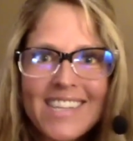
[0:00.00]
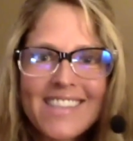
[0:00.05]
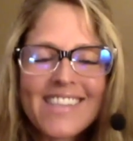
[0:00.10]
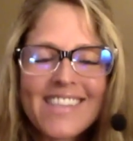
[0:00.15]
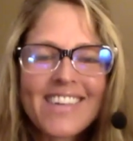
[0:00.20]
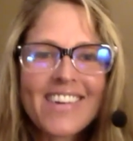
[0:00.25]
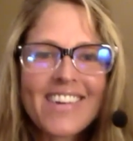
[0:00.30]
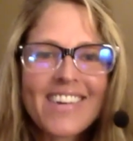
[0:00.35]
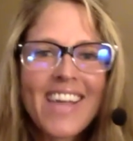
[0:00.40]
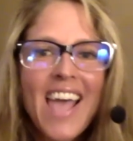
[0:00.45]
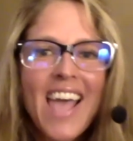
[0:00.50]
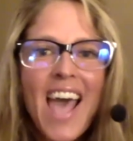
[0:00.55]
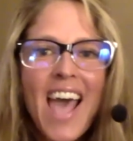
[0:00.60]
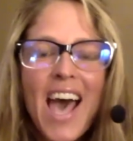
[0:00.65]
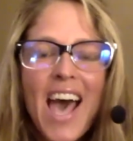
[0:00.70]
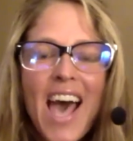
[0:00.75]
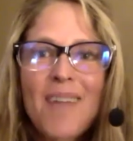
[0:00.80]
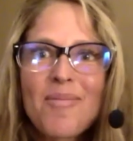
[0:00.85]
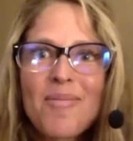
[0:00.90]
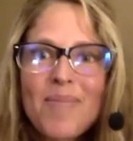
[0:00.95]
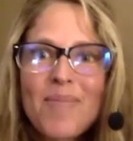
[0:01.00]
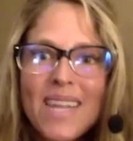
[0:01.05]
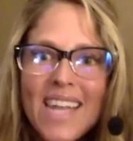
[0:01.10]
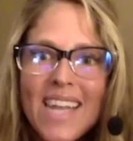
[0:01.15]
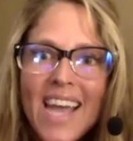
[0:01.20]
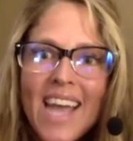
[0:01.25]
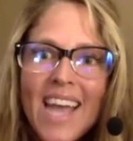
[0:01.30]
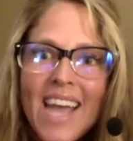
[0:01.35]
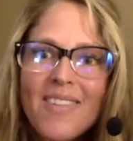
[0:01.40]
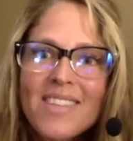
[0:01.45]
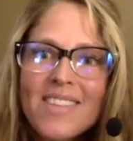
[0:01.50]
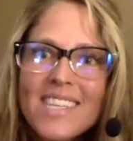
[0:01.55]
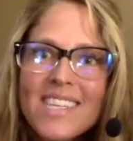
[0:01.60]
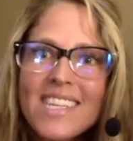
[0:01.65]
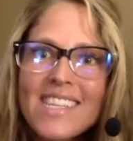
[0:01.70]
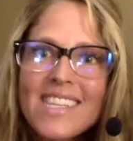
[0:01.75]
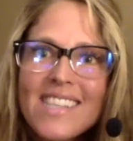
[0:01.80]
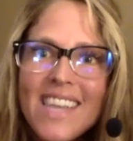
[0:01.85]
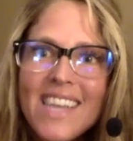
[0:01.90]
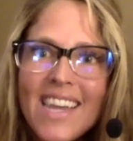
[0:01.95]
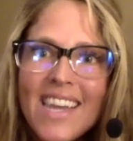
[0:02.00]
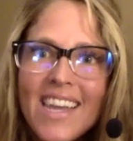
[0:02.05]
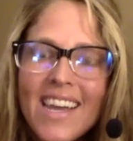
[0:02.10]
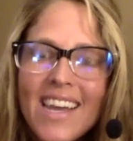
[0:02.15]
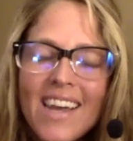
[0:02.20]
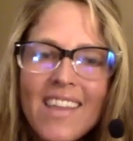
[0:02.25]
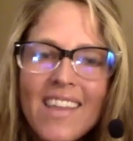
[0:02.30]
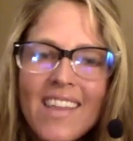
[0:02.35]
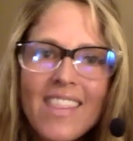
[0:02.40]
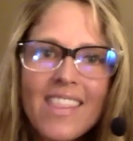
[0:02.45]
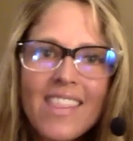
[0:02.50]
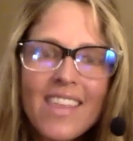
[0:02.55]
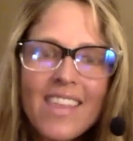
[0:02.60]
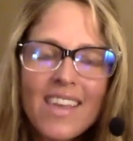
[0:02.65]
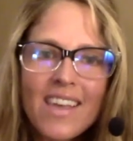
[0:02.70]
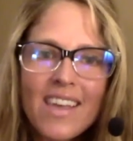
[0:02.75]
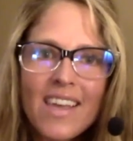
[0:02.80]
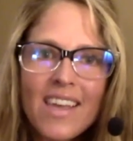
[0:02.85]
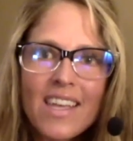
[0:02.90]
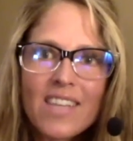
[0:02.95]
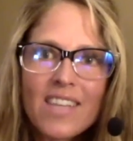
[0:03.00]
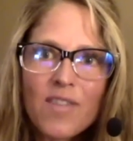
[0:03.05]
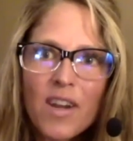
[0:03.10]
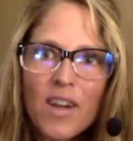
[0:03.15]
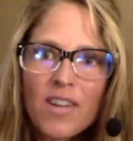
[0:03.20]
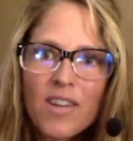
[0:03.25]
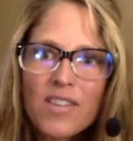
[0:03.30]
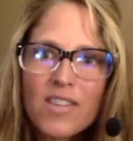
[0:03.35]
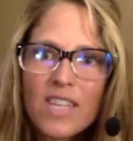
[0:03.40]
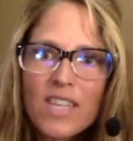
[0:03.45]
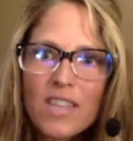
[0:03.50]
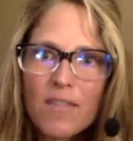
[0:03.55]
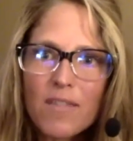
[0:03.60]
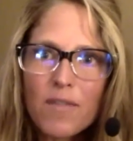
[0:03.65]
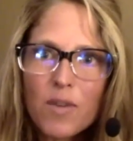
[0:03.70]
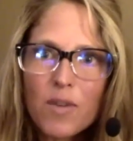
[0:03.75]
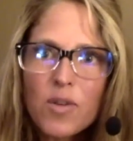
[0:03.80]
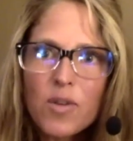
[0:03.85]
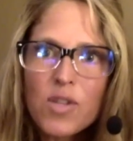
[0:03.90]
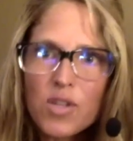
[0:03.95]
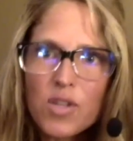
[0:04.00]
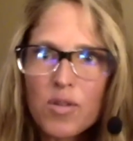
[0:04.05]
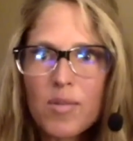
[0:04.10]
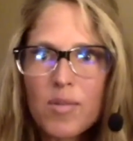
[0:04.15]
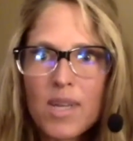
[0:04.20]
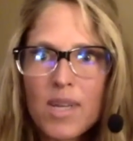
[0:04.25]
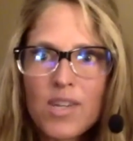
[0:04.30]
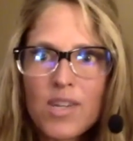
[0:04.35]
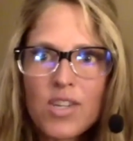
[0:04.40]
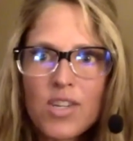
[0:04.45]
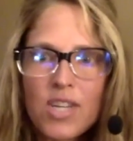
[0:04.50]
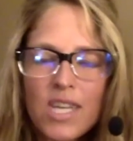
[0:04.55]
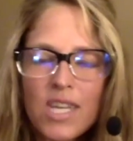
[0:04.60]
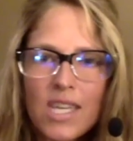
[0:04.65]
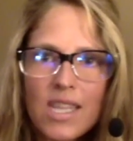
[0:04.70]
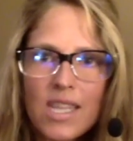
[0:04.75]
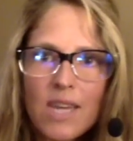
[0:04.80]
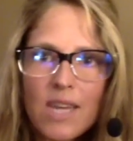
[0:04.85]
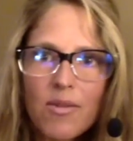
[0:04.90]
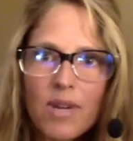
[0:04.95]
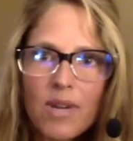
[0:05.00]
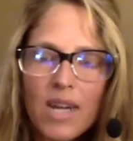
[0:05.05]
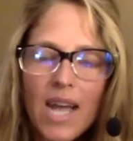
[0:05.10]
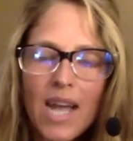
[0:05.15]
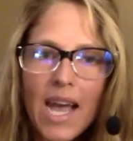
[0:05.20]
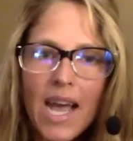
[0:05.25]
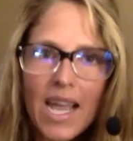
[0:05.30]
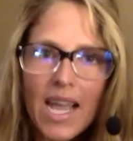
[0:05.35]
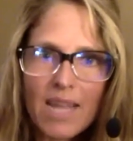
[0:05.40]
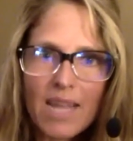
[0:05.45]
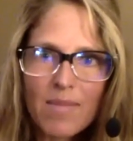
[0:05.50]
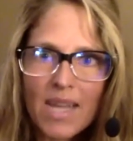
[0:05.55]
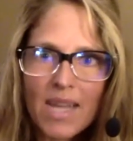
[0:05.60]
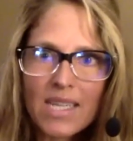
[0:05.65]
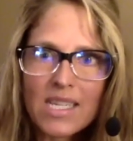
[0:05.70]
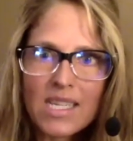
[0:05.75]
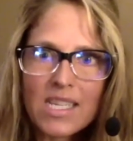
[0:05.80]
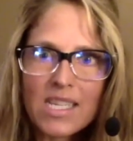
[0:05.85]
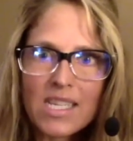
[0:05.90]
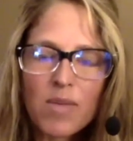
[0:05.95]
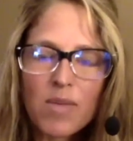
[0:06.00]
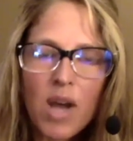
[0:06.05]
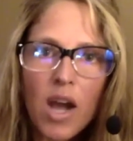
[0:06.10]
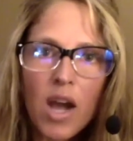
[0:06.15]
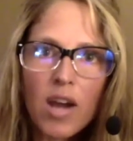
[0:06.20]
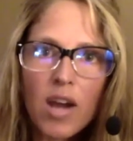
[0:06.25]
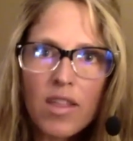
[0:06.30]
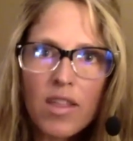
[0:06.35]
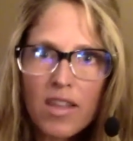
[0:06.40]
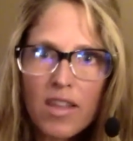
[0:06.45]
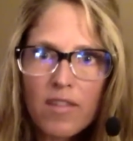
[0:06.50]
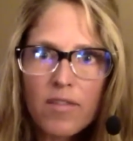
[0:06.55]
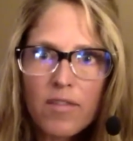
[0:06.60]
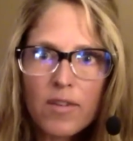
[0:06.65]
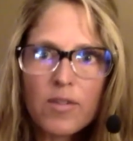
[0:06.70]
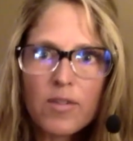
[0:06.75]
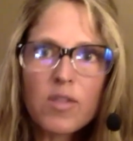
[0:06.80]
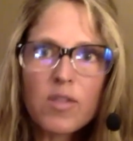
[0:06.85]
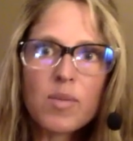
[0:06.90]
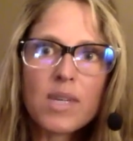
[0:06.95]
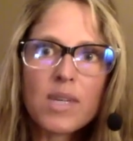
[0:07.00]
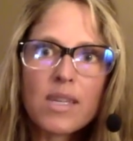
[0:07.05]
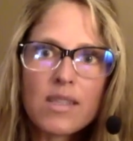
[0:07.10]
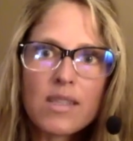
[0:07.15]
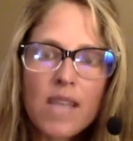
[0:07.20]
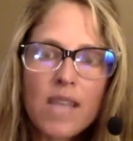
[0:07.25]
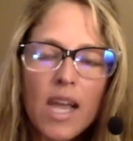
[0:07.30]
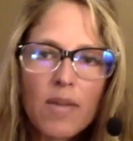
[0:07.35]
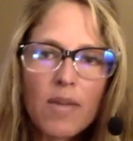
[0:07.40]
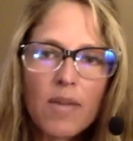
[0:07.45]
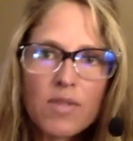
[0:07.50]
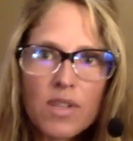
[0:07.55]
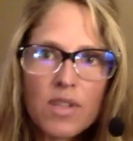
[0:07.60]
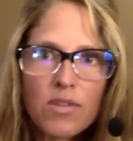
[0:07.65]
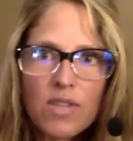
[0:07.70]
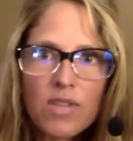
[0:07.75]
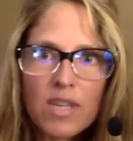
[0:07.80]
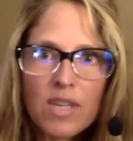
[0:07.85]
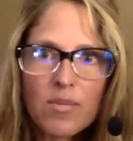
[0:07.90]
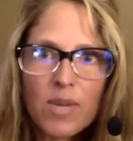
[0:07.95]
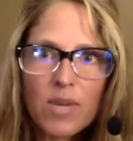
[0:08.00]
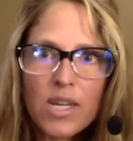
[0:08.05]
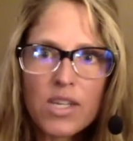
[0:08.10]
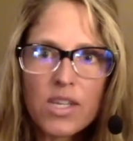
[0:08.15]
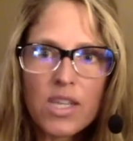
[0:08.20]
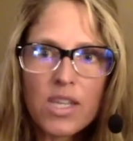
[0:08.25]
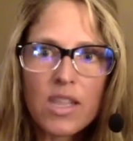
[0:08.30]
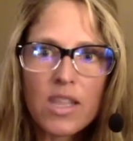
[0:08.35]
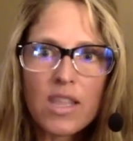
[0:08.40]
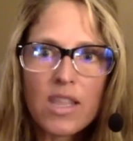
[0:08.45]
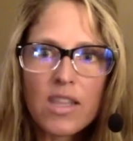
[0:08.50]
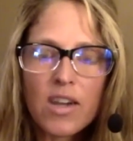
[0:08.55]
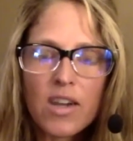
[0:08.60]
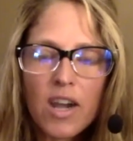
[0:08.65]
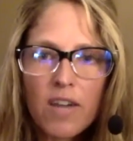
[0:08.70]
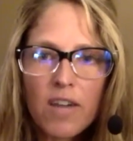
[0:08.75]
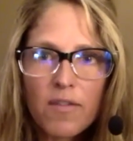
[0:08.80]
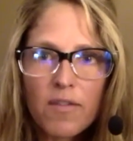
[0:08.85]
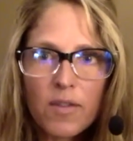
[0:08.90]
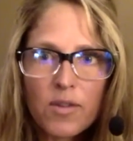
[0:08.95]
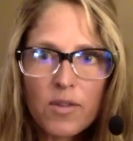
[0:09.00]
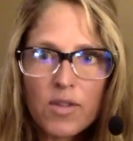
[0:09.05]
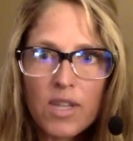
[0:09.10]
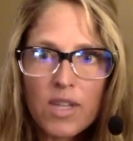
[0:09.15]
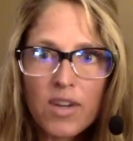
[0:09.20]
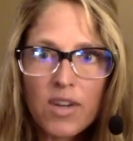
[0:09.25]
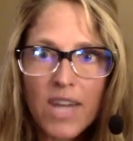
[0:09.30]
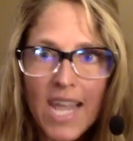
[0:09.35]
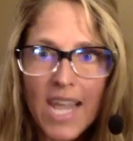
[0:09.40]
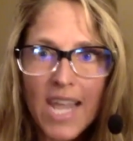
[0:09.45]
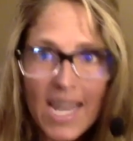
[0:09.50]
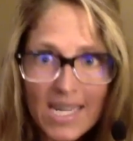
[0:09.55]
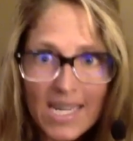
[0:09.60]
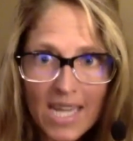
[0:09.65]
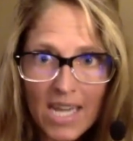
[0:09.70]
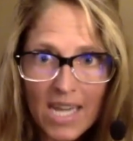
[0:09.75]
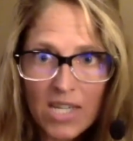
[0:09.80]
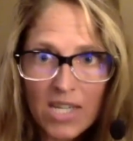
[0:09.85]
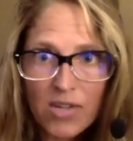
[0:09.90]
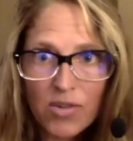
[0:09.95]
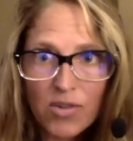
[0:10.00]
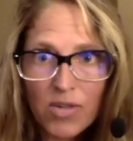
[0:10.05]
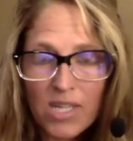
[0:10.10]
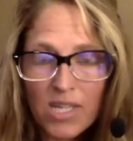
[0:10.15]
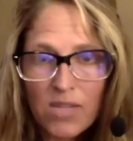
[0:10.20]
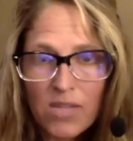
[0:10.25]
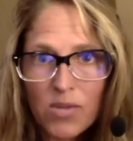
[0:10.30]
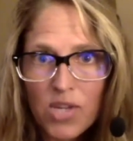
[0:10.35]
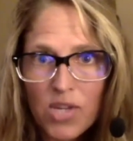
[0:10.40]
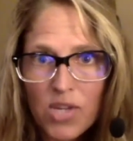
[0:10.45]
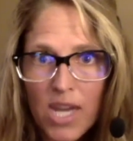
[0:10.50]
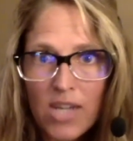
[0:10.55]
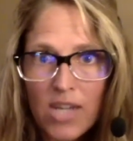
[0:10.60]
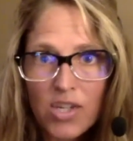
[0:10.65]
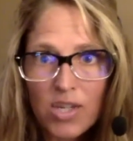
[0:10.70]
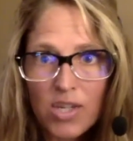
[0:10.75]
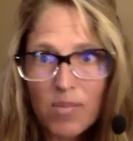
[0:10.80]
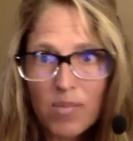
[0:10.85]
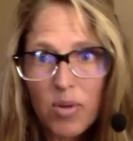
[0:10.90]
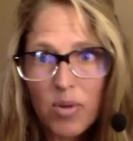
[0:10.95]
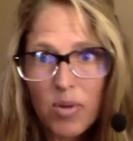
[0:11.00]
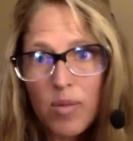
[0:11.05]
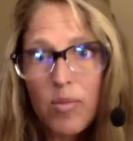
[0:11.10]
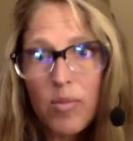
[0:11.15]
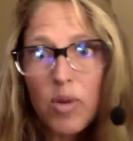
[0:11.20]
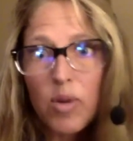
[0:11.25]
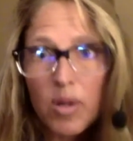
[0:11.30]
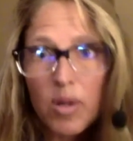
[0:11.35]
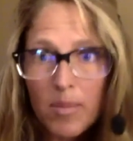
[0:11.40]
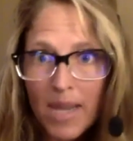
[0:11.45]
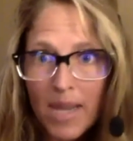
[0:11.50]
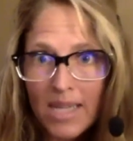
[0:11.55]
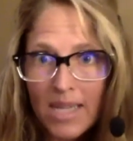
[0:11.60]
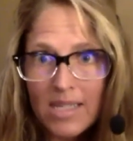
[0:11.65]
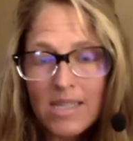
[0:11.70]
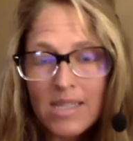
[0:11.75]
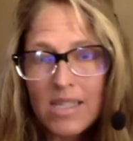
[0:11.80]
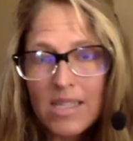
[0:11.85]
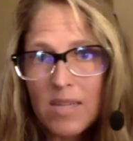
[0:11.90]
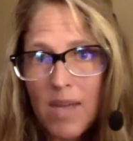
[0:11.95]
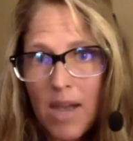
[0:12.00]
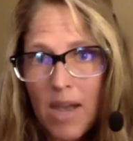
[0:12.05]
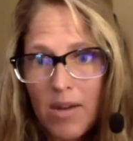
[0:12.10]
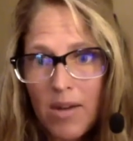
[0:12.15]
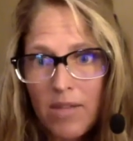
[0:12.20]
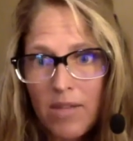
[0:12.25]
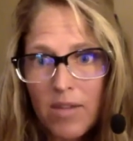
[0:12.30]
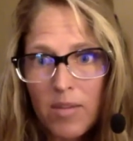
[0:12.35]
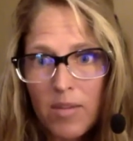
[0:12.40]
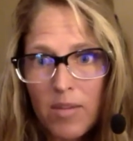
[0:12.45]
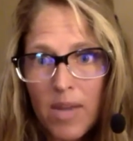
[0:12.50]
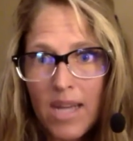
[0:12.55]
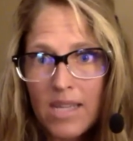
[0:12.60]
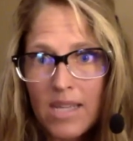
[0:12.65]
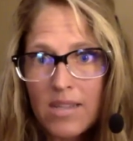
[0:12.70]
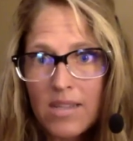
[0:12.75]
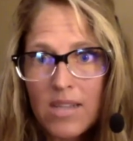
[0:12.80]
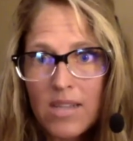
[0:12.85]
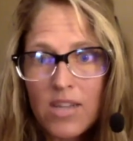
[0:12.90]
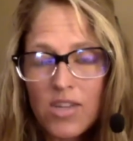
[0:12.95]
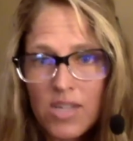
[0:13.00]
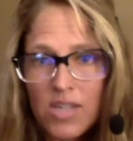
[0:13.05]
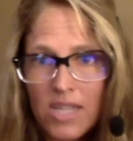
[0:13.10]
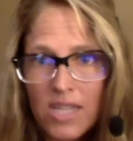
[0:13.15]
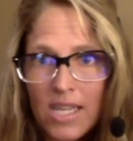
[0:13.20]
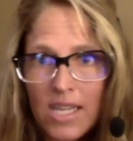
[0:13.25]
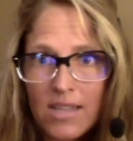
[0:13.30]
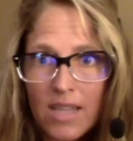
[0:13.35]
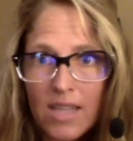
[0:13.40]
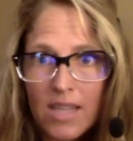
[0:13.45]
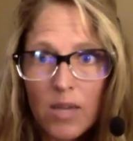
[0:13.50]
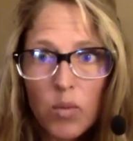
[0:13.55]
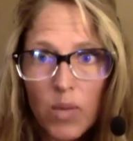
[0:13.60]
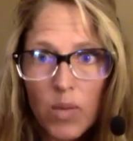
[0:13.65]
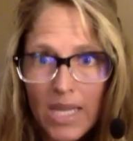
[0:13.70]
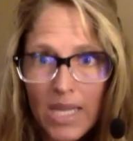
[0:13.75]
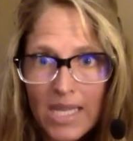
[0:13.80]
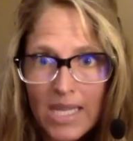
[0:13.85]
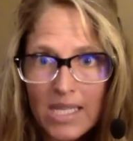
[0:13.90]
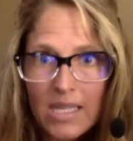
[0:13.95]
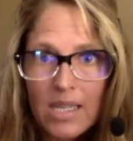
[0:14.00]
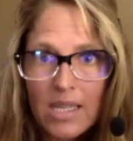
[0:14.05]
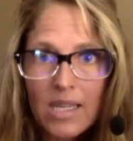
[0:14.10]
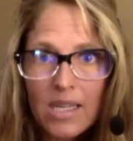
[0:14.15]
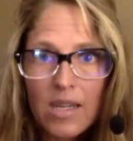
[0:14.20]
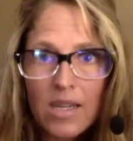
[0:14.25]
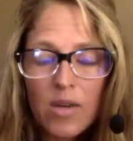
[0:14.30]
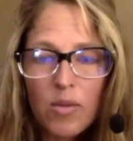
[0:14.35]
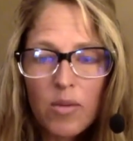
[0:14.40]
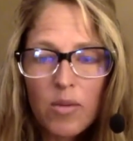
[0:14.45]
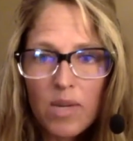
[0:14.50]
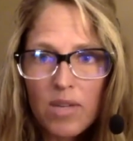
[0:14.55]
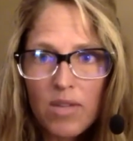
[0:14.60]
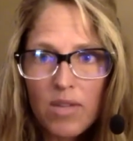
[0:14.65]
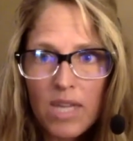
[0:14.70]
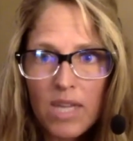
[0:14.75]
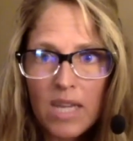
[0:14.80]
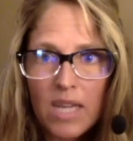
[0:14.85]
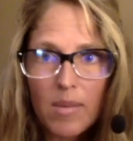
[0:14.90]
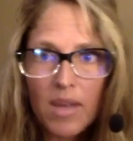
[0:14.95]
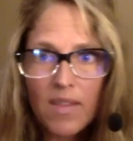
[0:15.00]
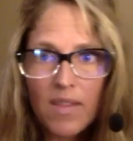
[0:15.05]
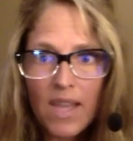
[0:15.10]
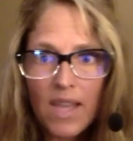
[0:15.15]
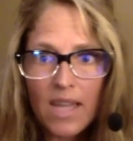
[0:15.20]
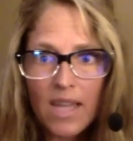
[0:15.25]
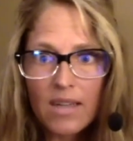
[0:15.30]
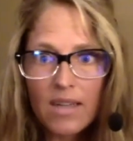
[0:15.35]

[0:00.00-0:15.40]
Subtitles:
So, but I was going to say, as far as like the foods you were mentioning that were high in magnesium, are there foods, because I was under the impression that there are foods that are anti-nutrients, which actually pull more magnesium out of your body, such as things like wheat. What do you think about that?